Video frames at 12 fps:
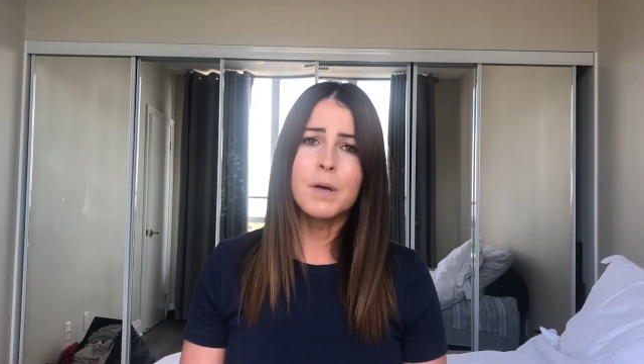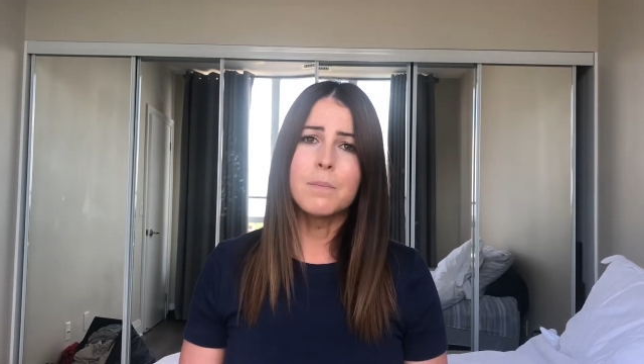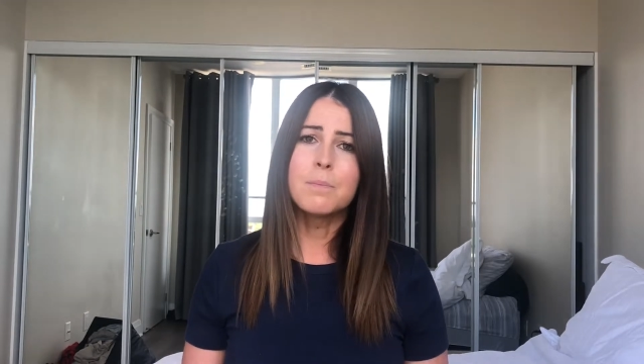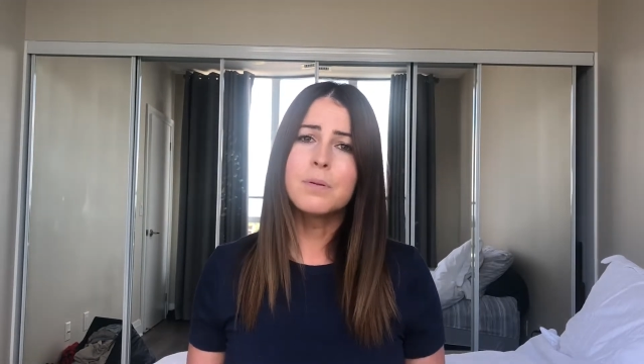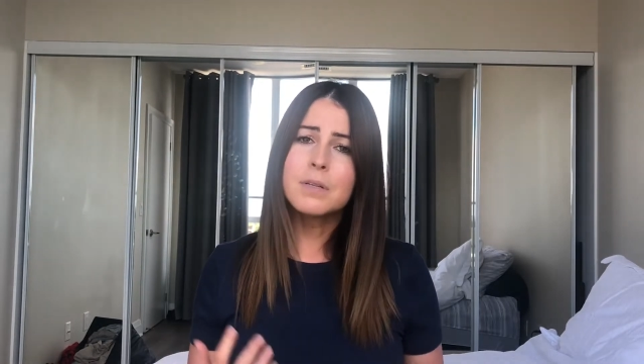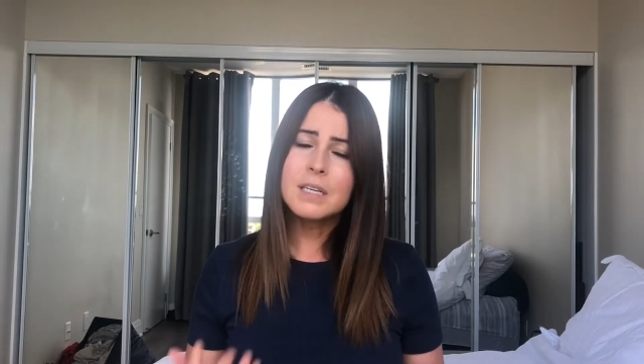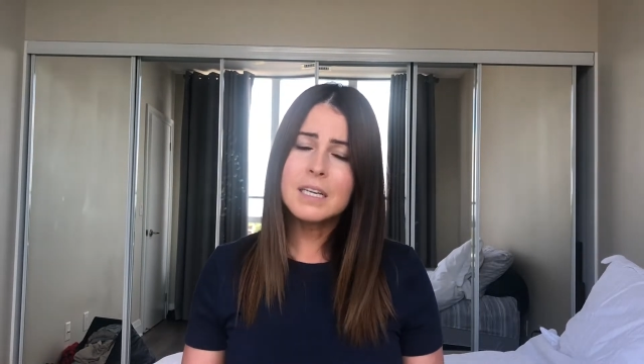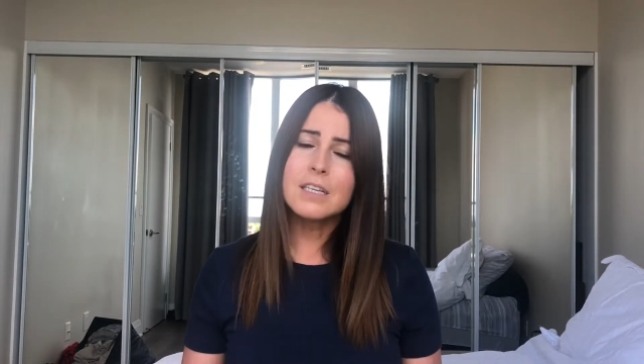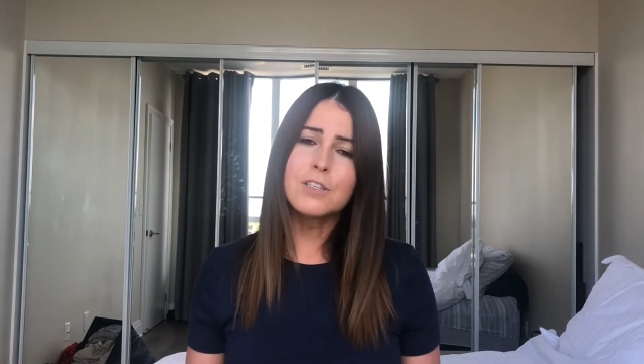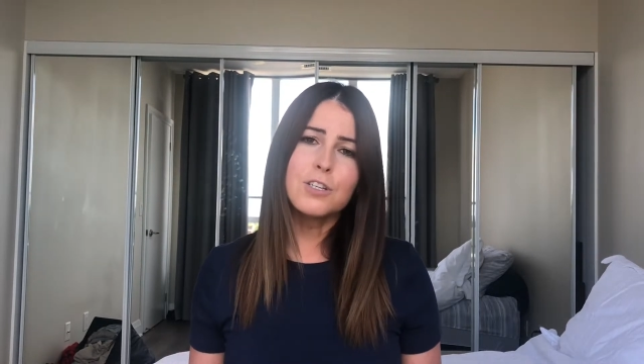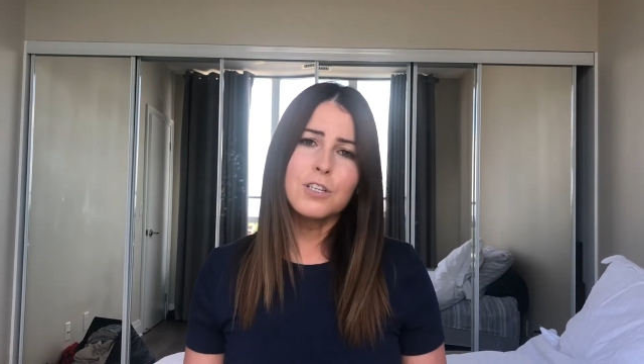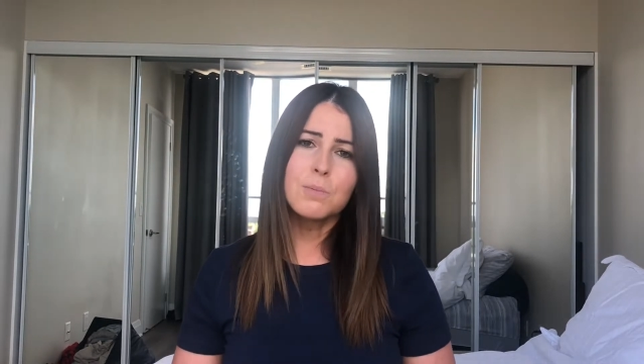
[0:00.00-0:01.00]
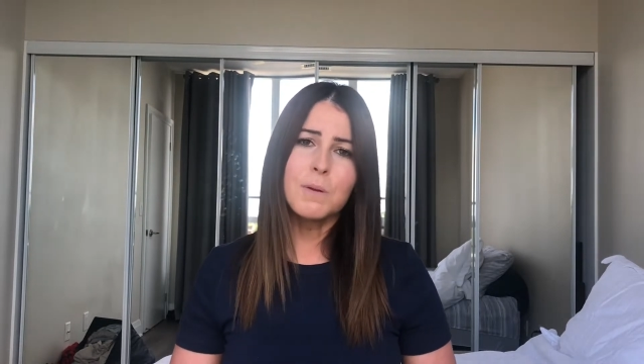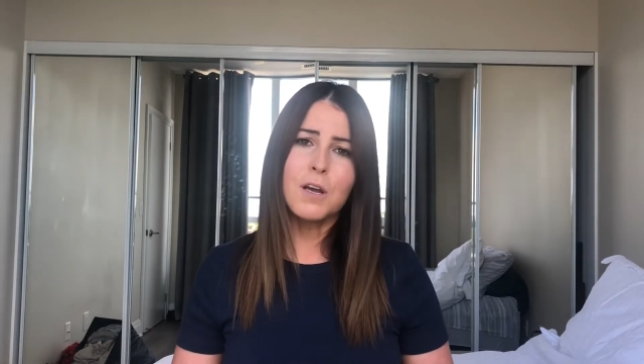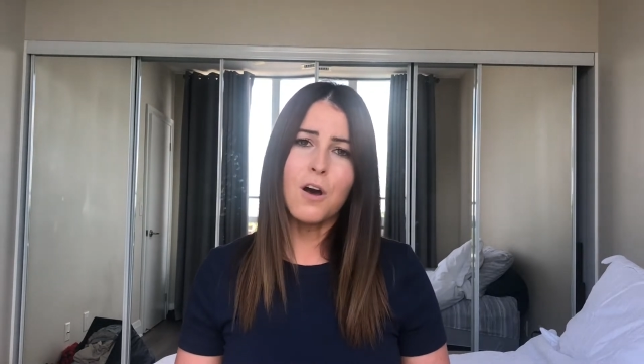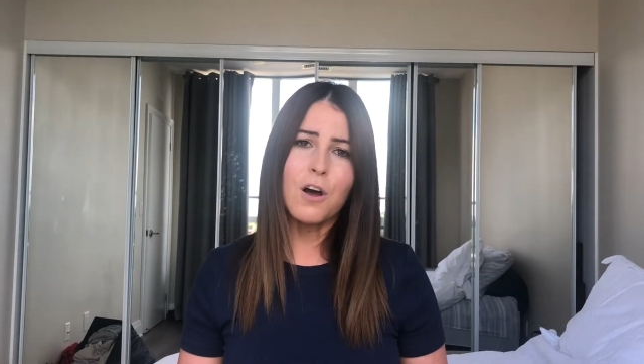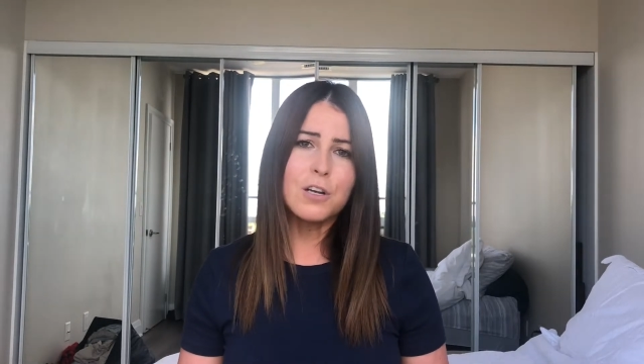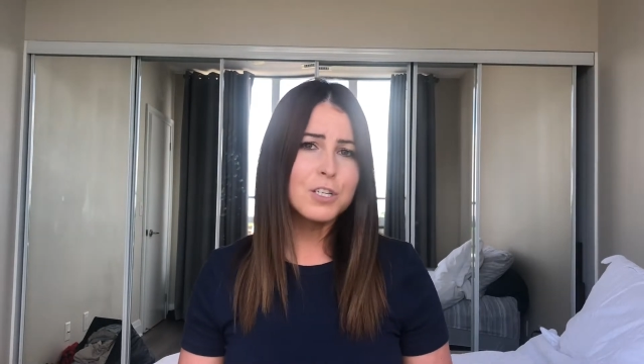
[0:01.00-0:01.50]
but please just be
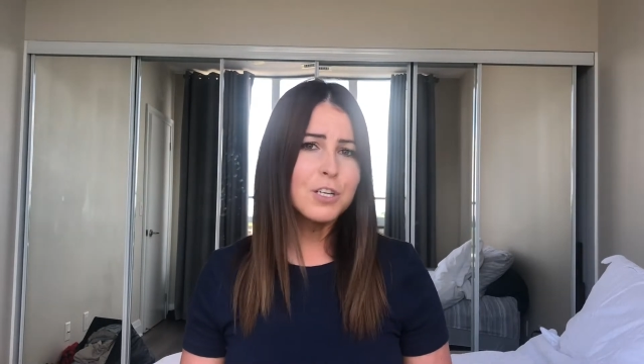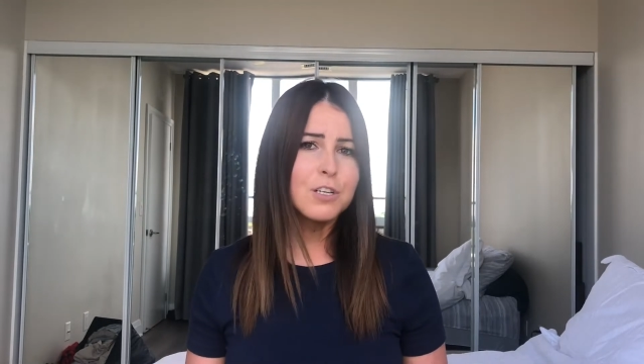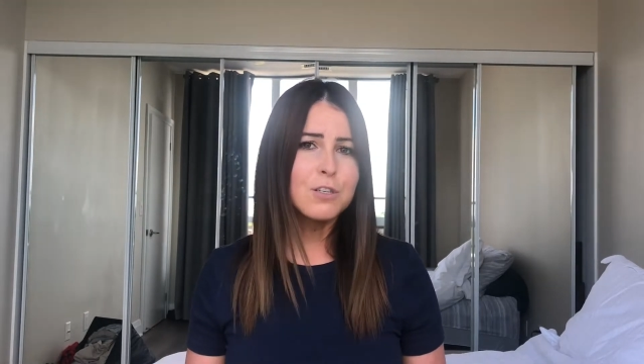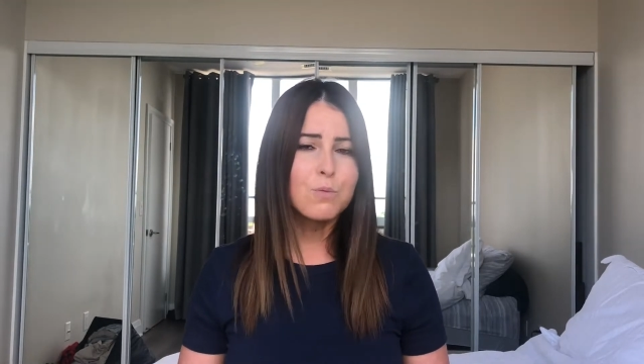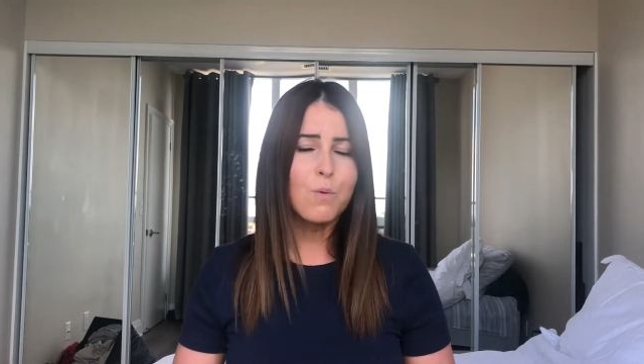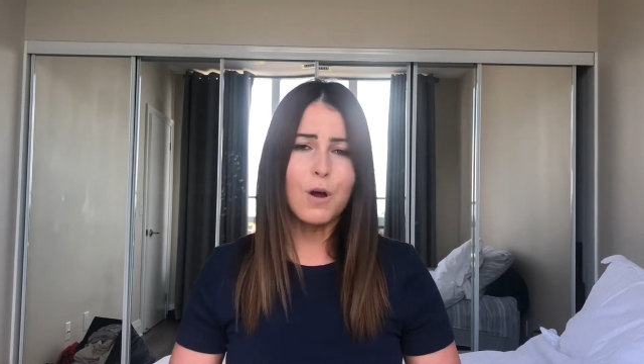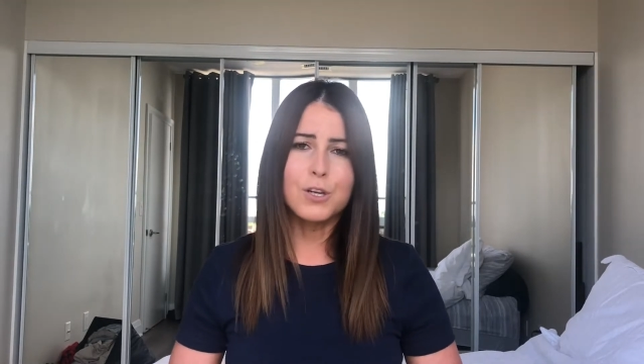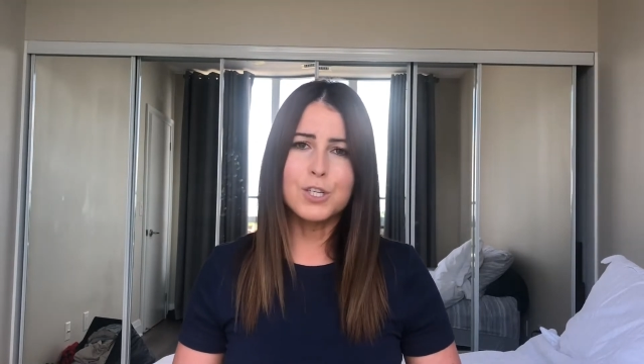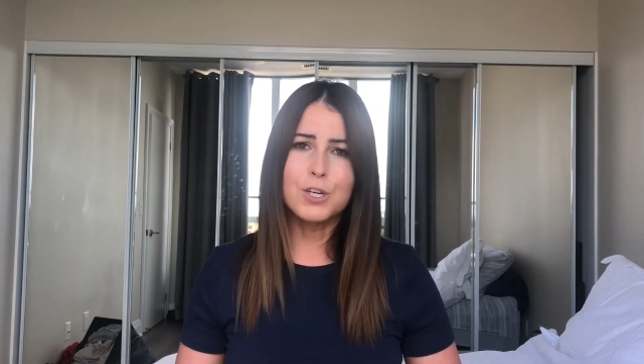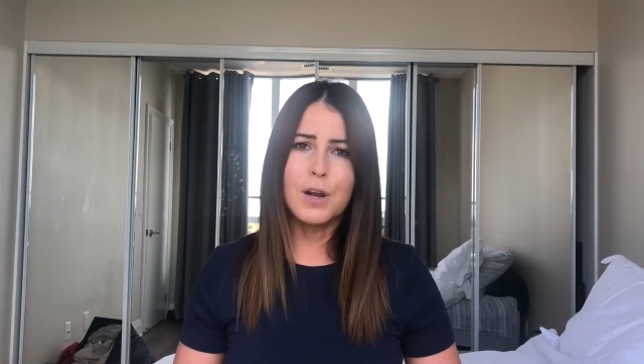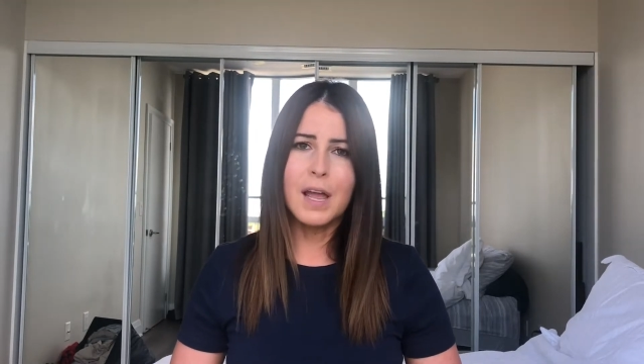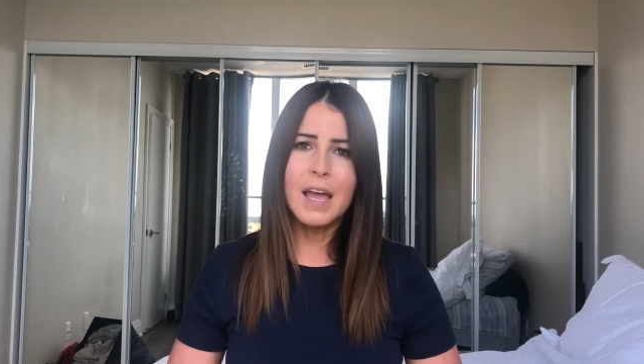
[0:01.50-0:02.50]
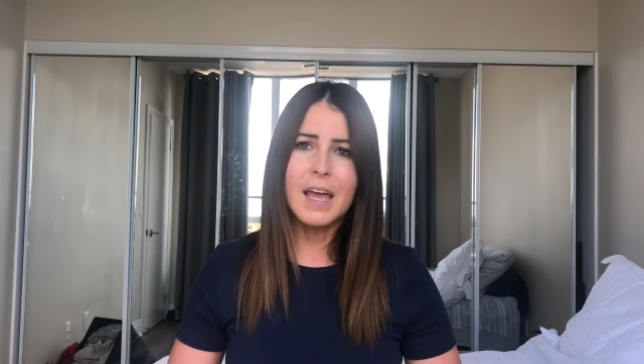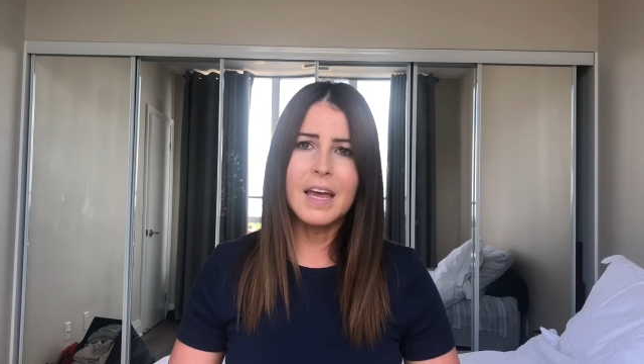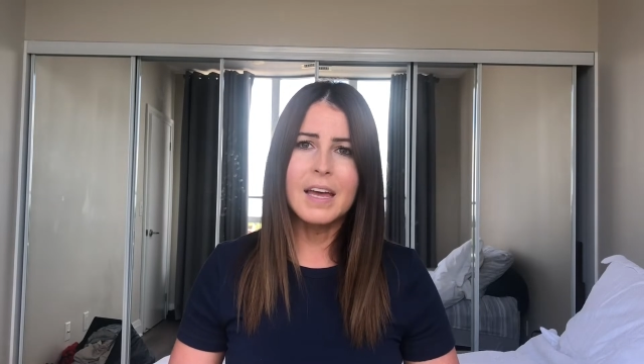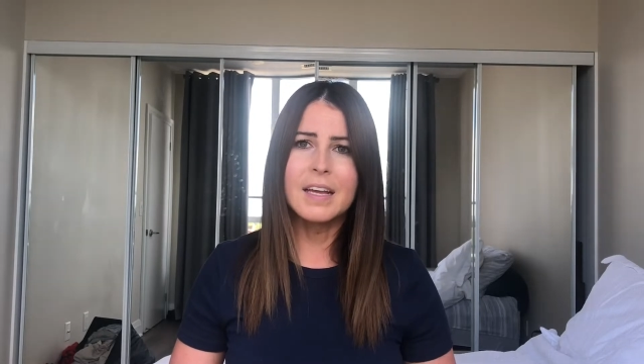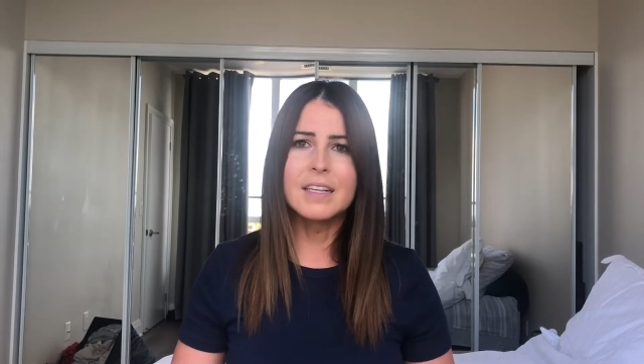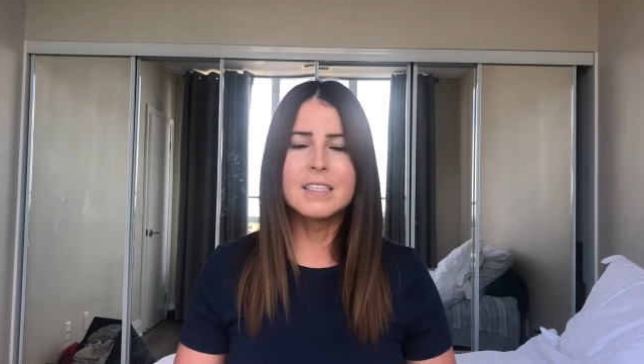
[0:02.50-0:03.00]
cautious, wash your
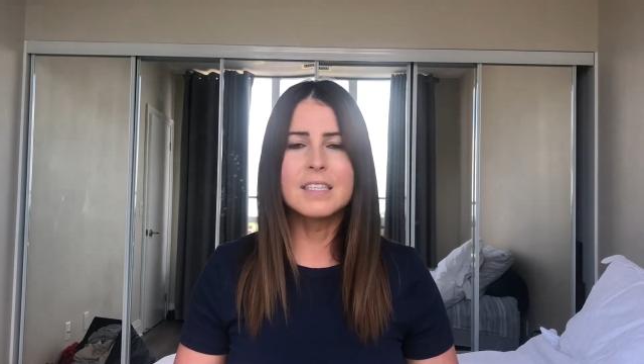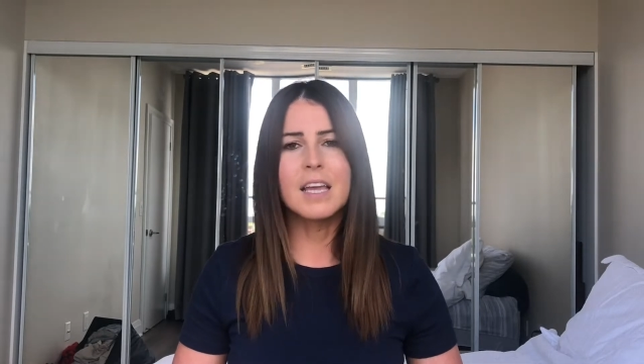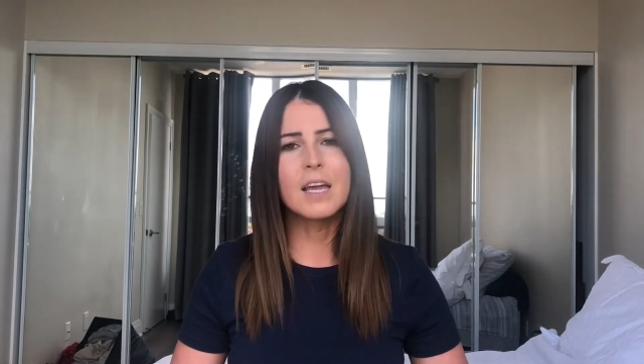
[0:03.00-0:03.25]
hands,